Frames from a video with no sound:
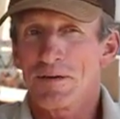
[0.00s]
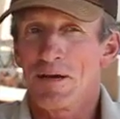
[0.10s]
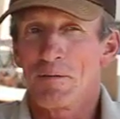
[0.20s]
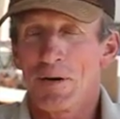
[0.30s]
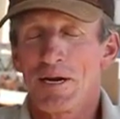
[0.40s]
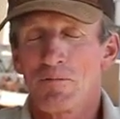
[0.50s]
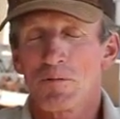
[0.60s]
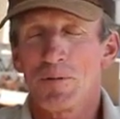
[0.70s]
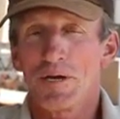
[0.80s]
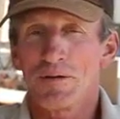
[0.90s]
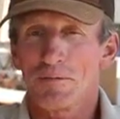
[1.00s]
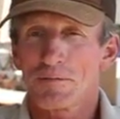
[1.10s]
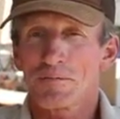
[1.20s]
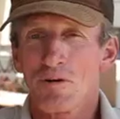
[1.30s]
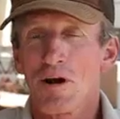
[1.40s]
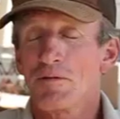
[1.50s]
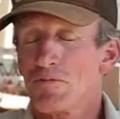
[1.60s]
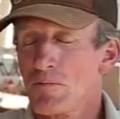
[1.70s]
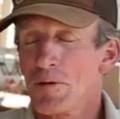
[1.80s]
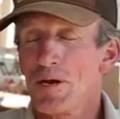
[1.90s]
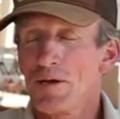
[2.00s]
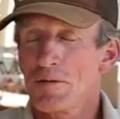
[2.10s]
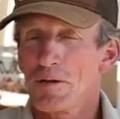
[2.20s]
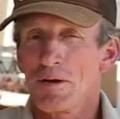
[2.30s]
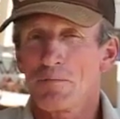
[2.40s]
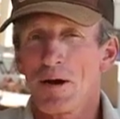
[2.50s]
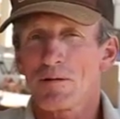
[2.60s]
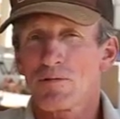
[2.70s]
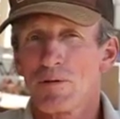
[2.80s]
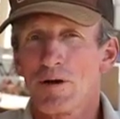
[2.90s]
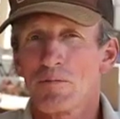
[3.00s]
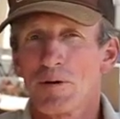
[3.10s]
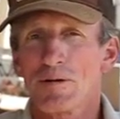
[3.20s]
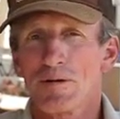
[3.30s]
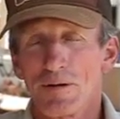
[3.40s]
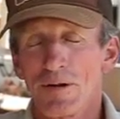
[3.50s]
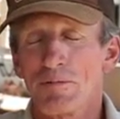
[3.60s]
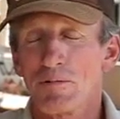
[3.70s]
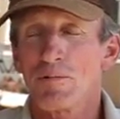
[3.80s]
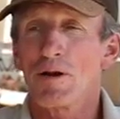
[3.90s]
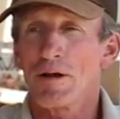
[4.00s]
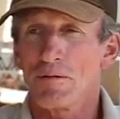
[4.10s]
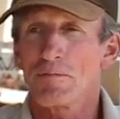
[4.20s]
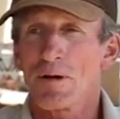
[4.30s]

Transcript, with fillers: yeah, I mean, it would be great for me in, in my career, but it would really,